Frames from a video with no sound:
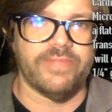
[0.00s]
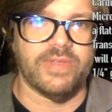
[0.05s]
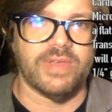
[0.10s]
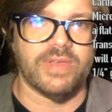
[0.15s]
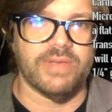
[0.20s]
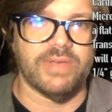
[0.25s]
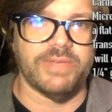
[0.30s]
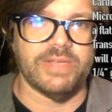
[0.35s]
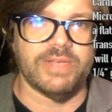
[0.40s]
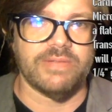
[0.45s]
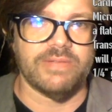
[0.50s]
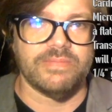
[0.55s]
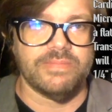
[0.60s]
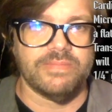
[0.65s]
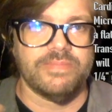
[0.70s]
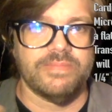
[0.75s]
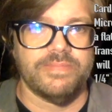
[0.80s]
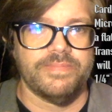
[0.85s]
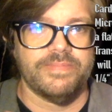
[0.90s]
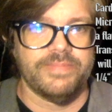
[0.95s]
coming
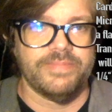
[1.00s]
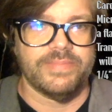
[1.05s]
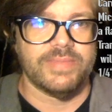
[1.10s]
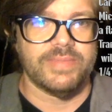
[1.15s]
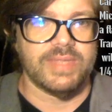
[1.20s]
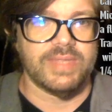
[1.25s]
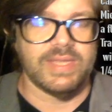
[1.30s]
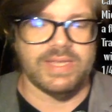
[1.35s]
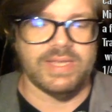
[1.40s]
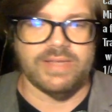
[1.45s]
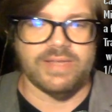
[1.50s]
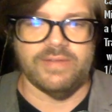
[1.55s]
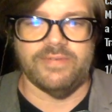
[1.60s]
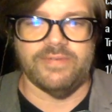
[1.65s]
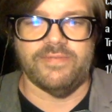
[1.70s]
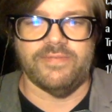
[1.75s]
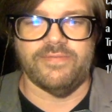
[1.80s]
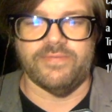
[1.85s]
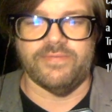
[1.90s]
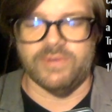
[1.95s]

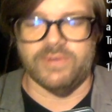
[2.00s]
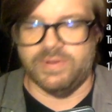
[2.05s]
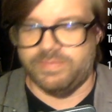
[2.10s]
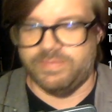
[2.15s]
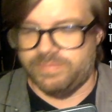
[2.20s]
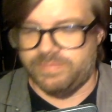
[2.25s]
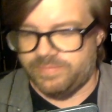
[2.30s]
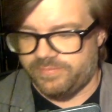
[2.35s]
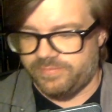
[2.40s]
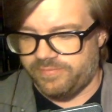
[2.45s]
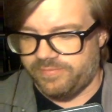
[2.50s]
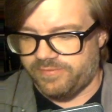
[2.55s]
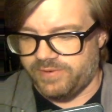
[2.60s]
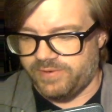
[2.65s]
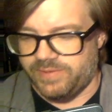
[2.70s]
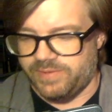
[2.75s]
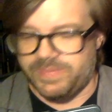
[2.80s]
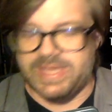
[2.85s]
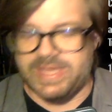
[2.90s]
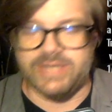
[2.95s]
from
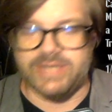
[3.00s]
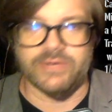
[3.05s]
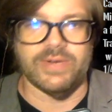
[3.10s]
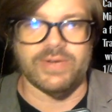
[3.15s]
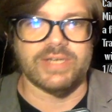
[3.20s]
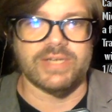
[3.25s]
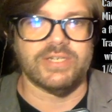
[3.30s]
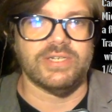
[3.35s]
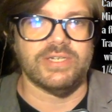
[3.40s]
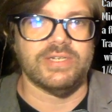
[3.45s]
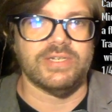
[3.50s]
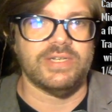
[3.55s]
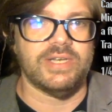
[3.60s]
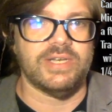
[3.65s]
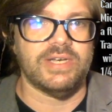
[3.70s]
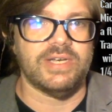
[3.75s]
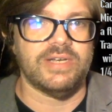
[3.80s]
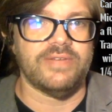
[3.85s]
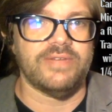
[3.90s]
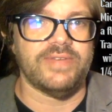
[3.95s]
that direction
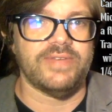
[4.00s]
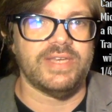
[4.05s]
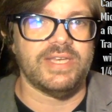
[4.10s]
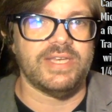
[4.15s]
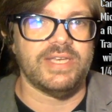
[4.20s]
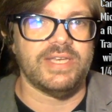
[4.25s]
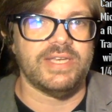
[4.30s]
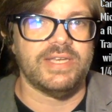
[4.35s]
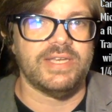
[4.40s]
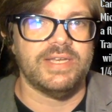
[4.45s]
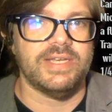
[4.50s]
of a